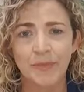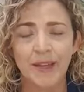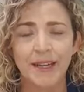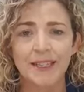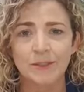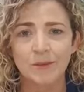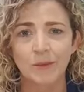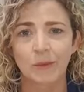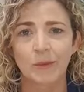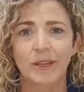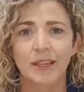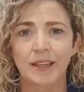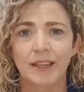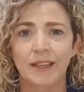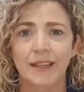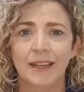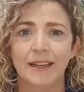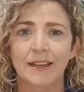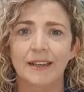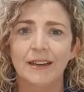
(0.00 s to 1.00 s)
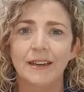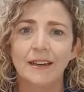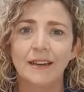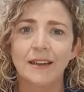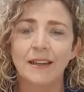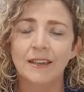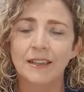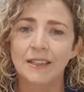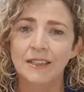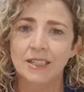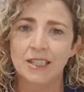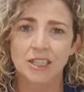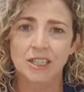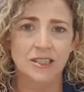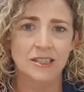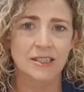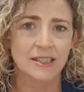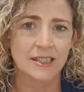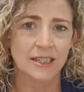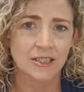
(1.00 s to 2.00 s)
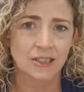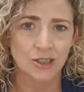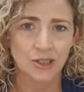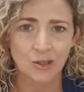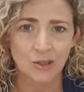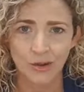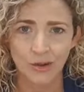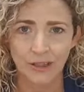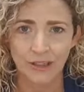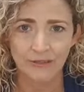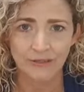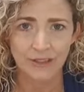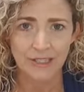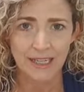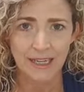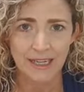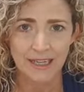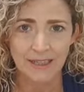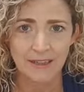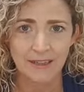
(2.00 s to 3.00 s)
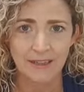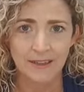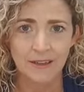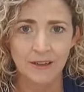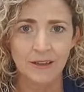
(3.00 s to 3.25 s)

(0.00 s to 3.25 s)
that's when we can get conditions such as chronic fatigue.